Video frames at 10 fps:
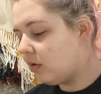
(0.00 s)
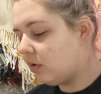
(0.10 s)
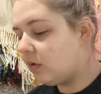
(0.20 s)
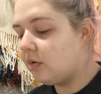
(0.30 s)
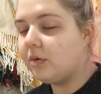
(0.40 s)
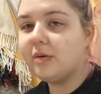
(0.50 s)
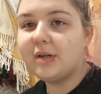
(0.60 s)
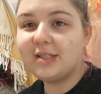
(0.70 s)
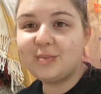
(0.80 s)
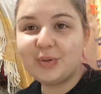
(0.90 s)
Ooh,
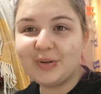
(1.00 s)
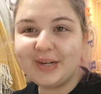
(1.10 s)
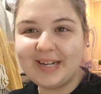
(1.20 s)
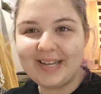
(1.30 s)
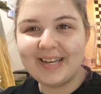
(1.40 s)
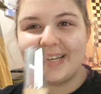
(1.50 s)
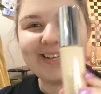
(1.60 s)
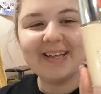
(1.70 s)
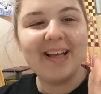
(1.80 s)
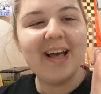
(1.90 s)
it's pretty.
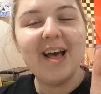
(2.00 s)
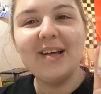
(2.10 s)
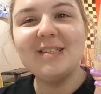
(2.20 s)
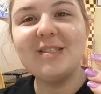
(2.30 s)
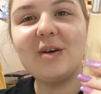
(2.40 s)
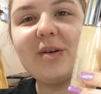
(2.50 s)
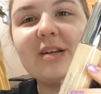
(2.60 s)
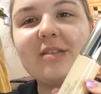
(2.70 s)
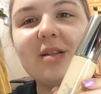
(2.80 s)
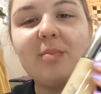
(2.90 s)
So
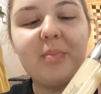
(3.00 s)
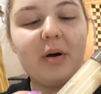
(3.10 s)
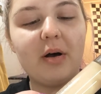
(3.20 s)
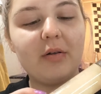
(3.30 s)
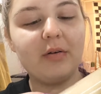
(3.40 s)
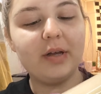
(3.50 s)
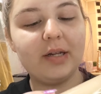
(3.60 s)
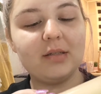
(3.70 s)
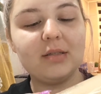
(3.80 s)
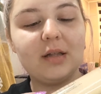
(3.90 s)
here's the bottle. It
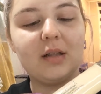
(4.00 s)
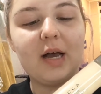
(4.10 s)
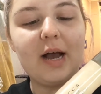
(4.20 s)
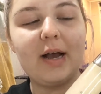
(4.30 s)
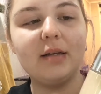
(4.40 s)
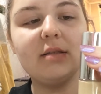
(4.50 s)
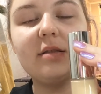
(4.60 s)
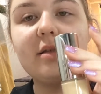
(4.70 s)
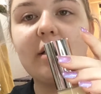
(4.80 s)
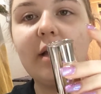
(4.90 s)
is
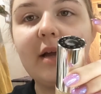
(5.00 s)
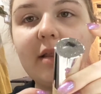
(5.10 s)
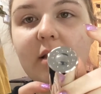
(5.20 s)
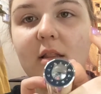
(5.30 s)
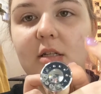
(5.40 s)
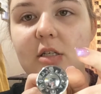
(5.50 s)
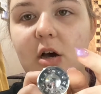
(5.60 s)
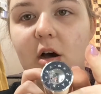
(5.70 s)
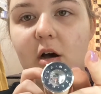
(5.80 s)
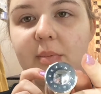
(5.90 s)
glass. And then the
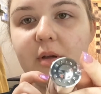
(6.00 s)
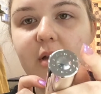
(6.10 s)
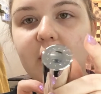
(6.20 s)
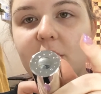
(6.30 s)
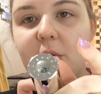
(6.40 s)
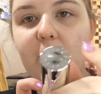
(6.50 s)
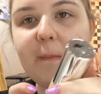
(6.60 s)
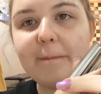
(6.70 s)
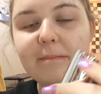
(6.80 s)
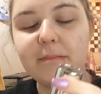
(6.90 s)
top, you got the little
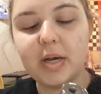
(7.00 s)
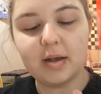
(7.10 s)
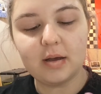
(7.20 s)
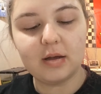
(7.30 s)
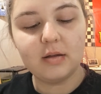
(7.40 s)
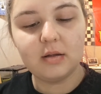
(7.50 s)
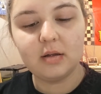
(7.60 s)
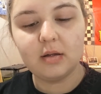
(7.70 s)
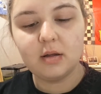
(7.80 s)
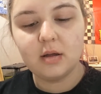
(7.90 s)
Becca.
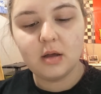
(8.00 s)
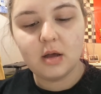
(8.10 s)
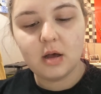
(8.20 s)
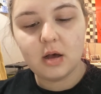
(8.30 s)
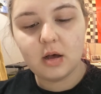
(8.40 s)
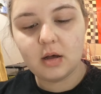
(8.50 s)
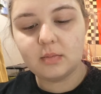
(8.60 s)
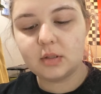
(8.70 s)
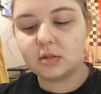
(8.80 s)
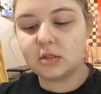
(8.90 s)

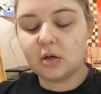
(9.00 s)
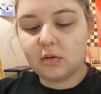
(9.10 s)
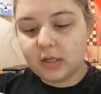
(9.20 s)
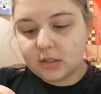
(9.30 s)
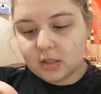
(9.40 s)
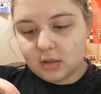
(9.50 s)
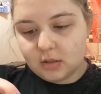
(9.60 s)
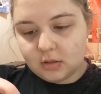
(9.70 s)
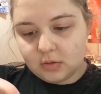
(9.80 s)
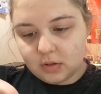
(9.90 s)
So let's
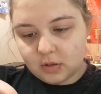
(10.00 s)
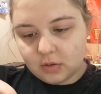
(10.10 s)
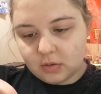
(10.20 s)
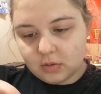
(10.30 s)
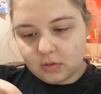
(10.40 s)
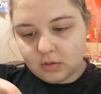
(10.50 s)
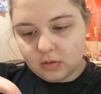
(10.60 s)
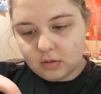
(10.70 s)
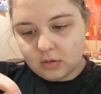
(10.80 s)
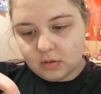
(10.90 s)
kind of do a little
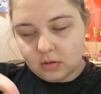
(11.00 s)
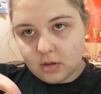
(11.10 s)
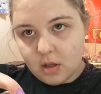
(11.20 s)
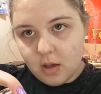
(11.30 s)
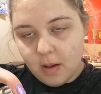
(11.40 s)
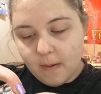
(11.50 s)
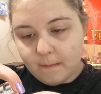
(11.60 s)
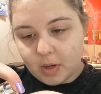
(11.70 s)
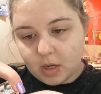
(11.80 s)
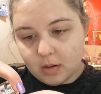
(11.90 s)

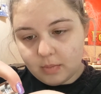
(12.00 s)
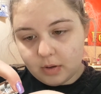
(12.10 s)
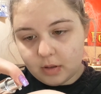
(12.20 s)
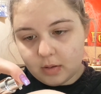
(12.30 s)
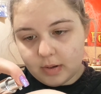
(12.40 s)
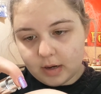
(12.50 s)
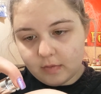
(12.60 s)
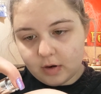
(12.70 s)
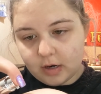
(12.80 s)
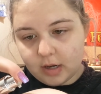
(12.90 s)
pump on the back
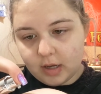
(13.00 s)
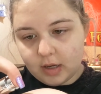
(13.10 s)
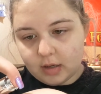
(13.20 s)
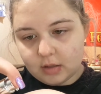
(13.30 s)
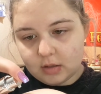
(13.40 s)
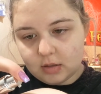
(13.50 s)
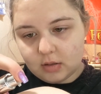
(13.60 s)
of our hand